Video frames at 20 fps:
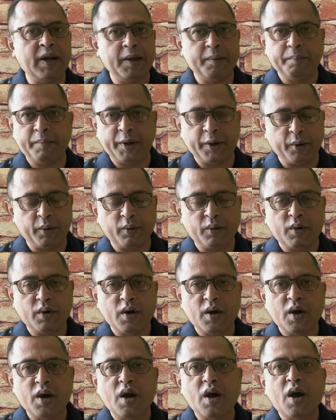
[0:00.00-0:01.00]
embryo.
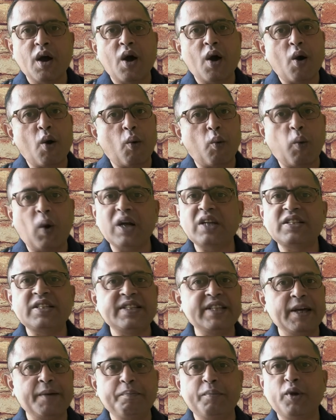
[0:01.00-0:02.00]
Once
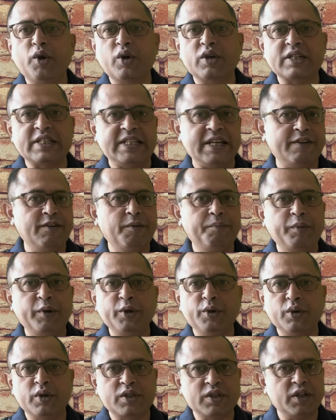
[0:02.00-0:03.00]
the embryo has developed
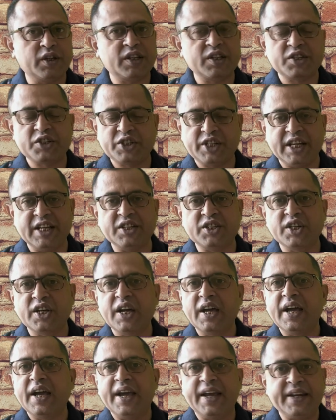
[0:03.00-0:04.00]
into a certain stage,
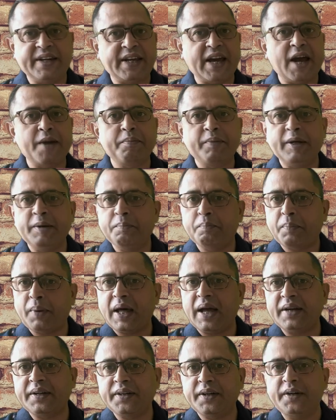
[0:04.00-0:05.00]
it can be
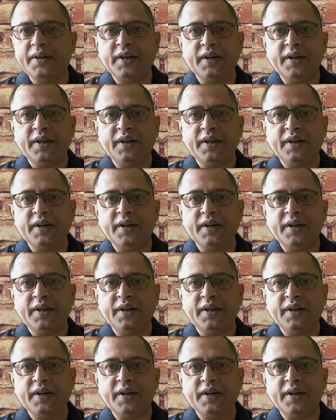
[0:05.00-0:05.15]
implanted